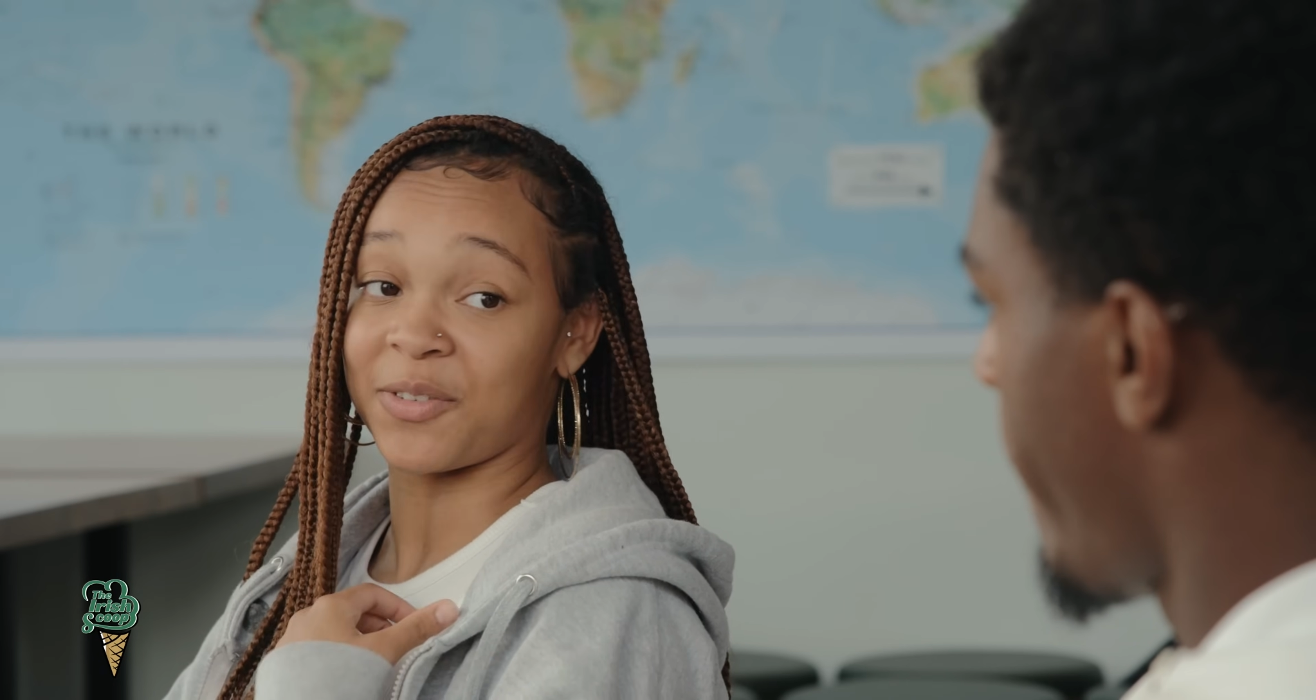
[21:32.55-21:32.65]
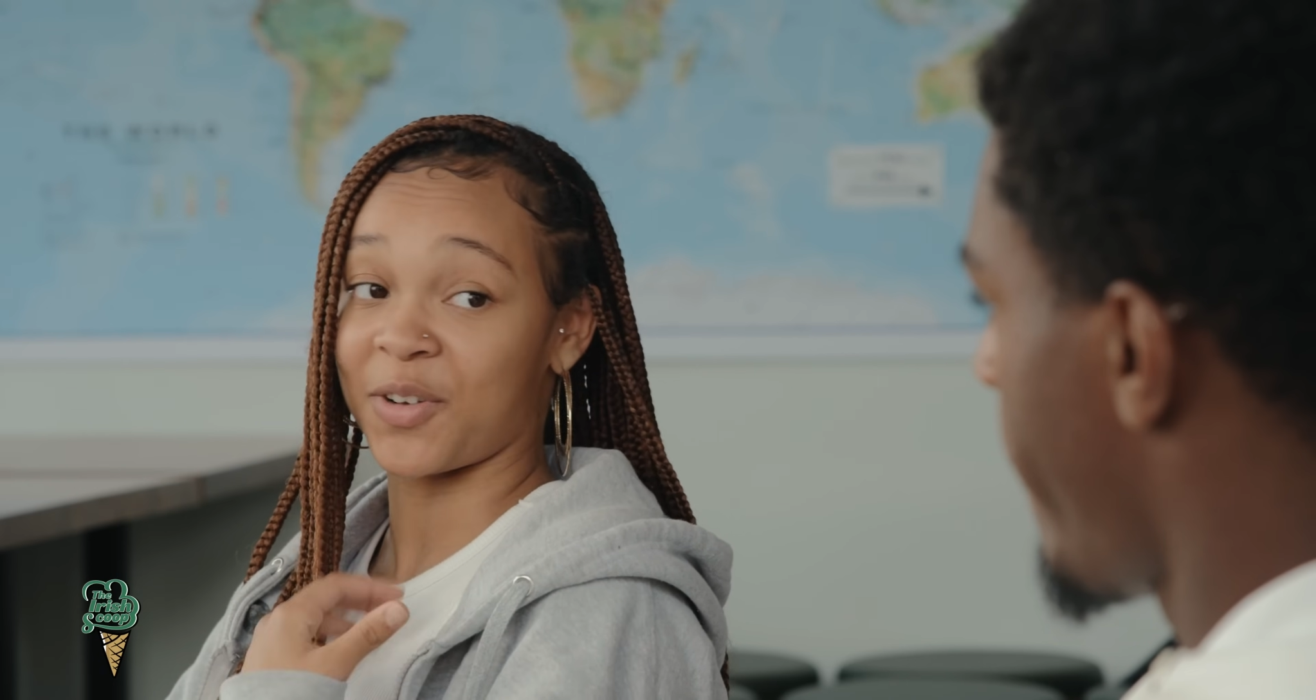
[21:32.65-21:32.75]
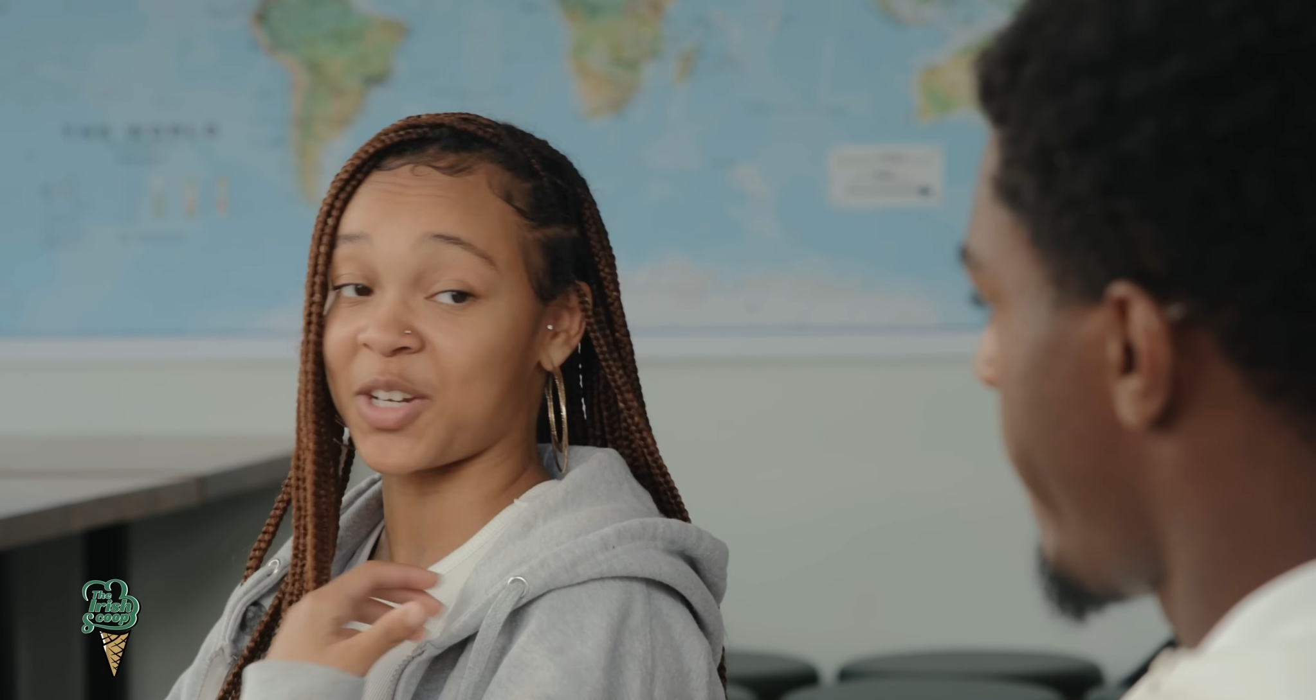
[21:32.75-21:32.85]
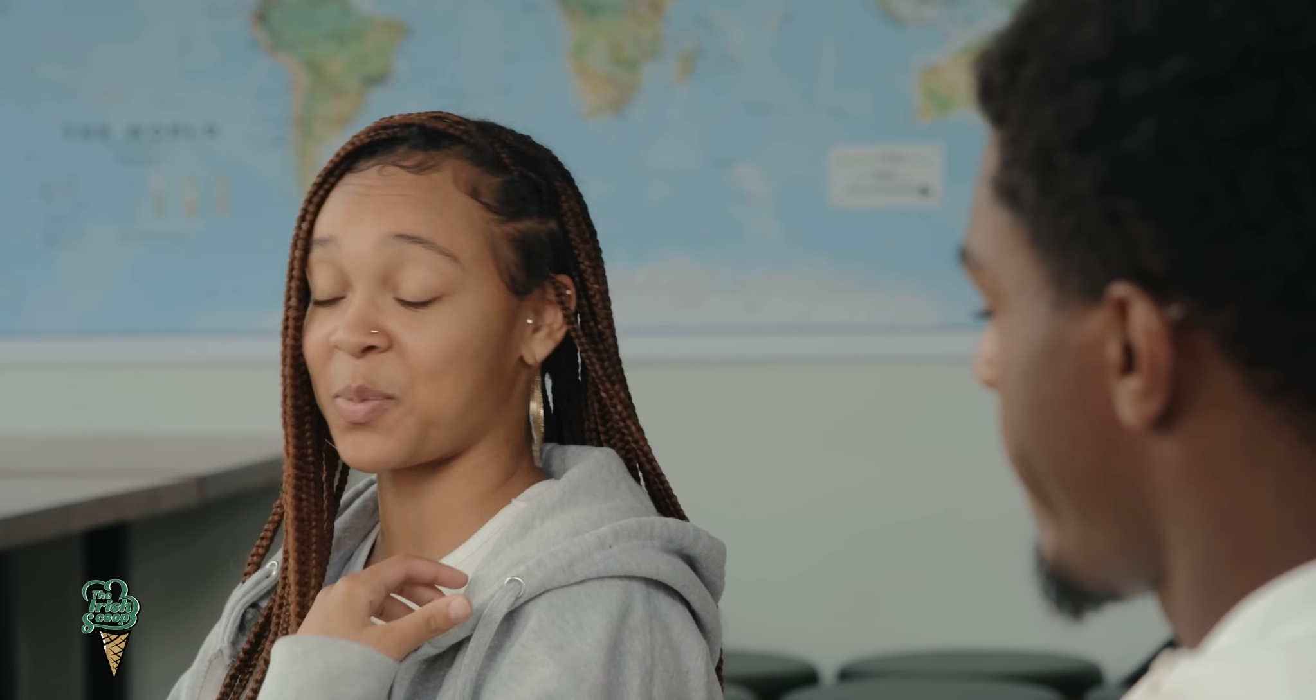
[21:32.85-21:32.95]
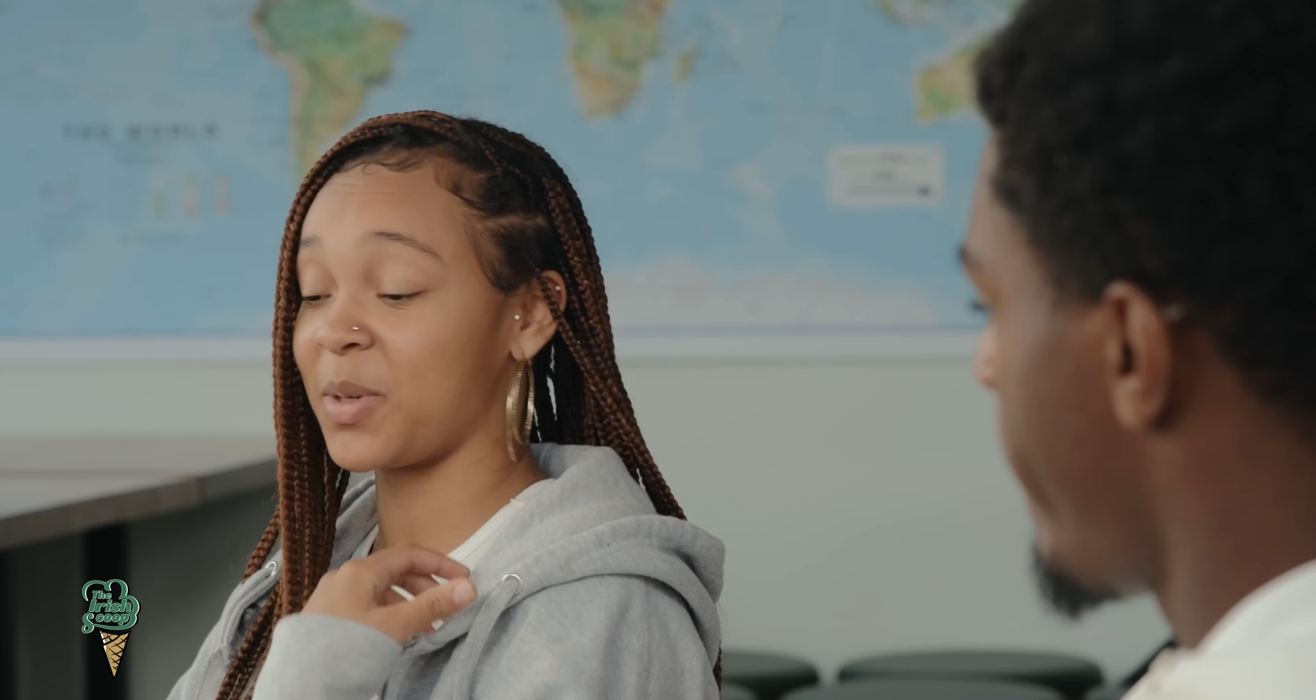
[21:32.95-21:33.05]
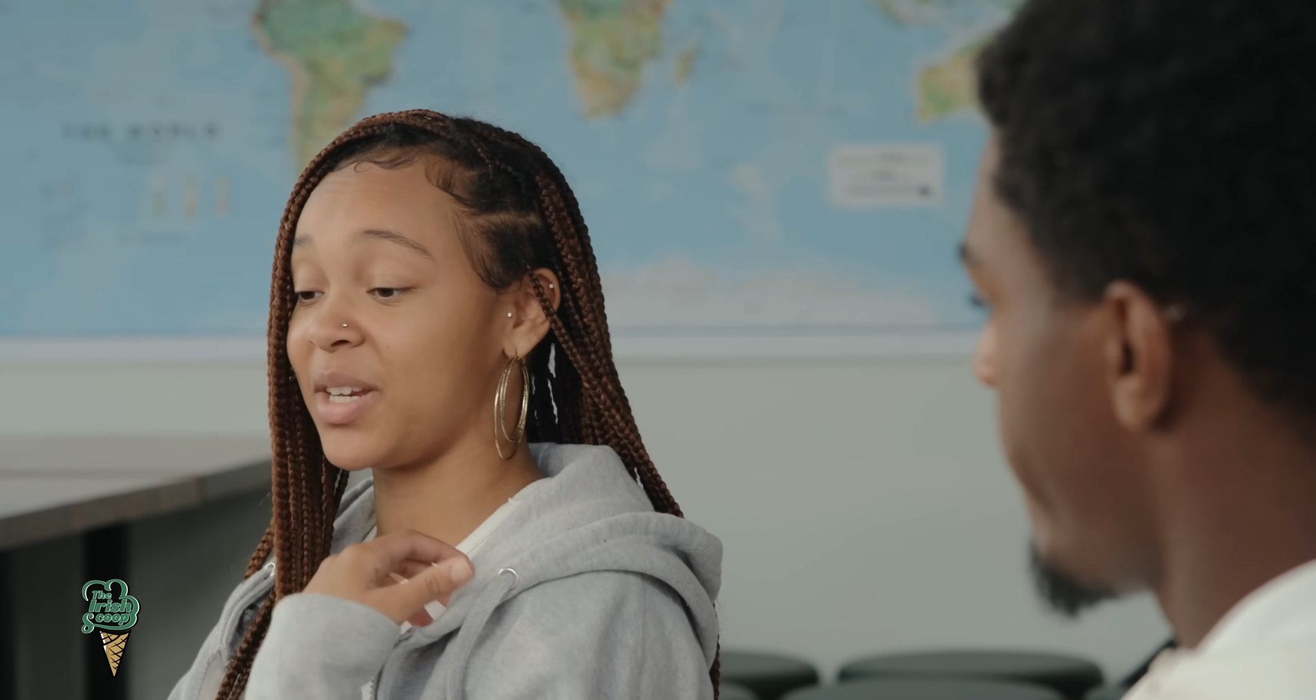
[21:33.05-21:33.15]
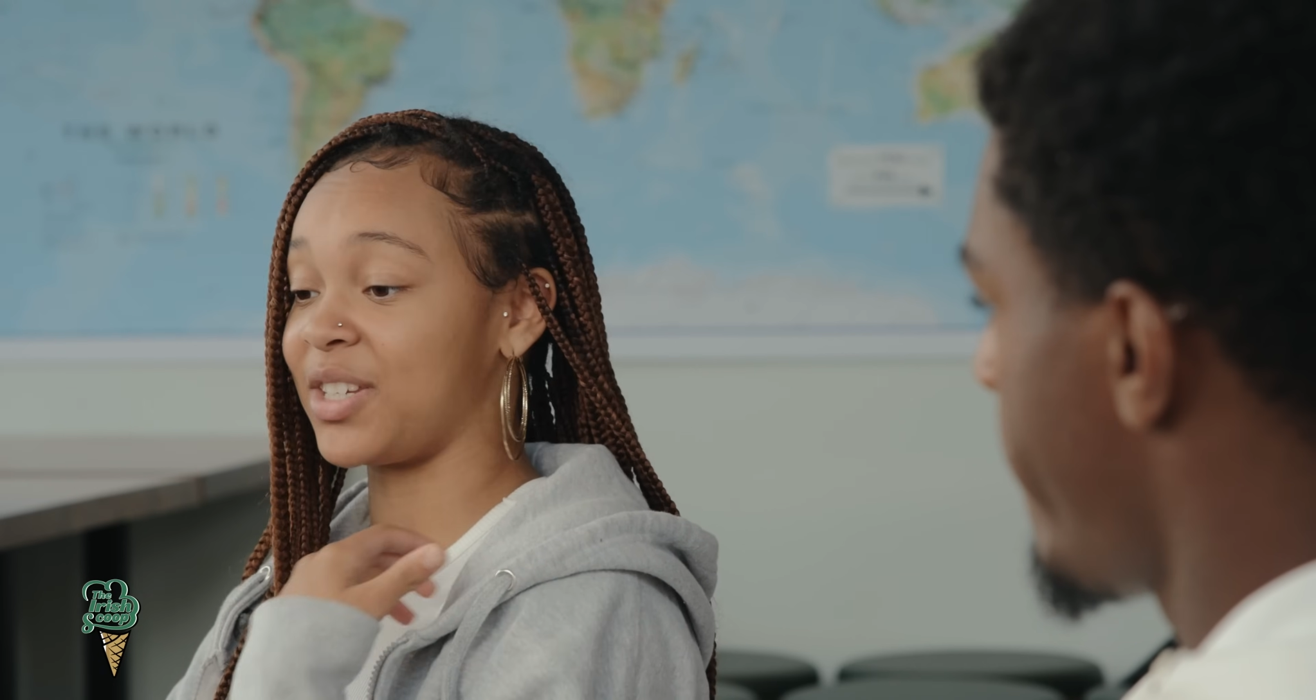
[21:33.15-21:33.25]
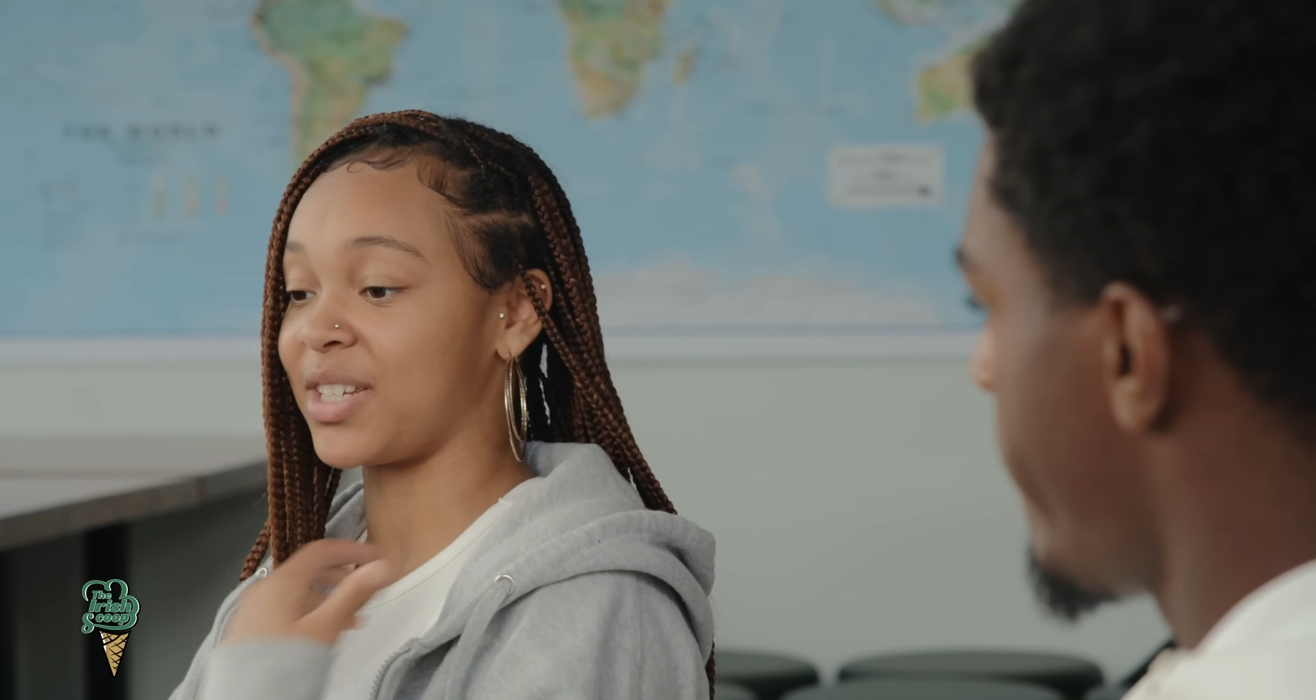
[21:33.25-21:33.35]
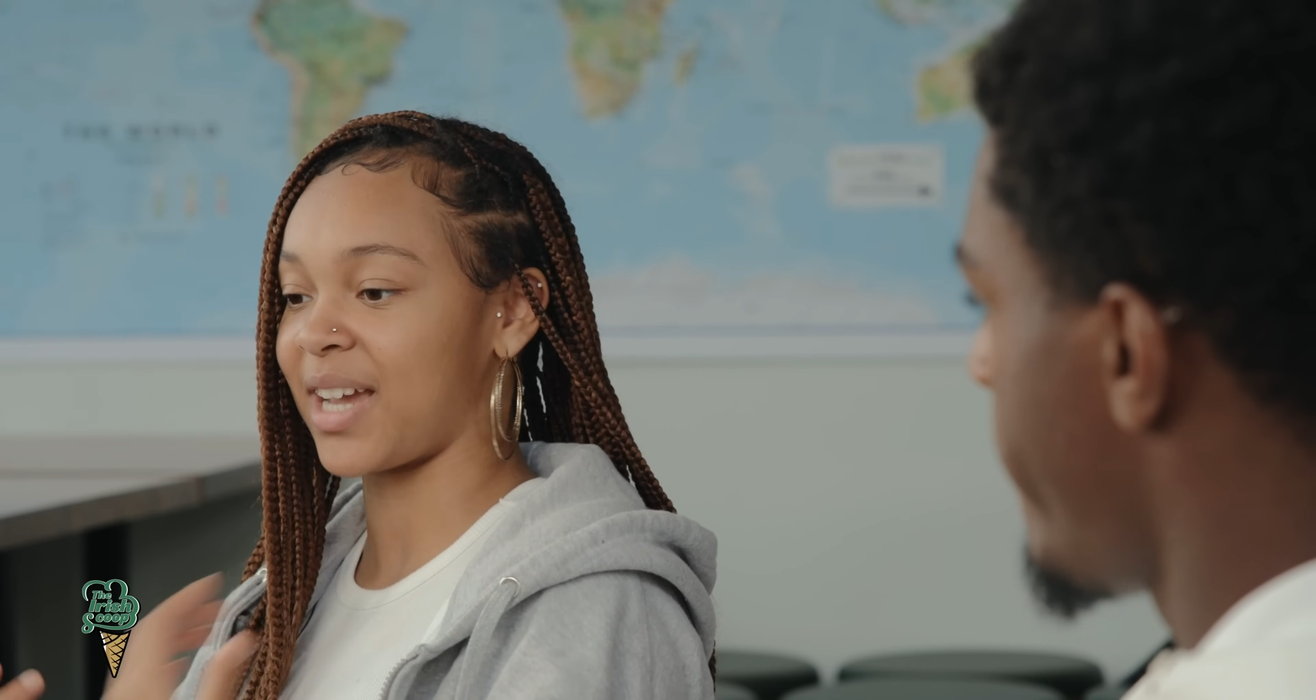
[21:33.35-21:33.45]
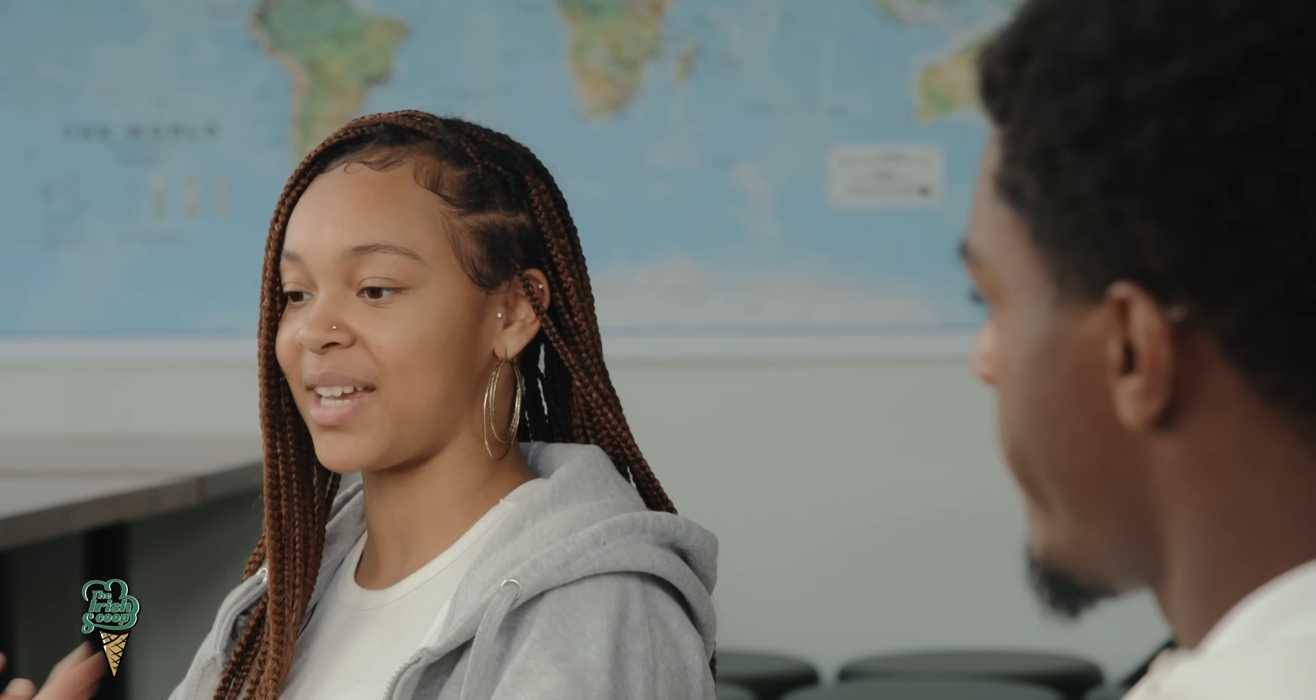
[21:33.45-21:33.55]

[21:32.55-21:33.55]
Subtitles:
freshman and just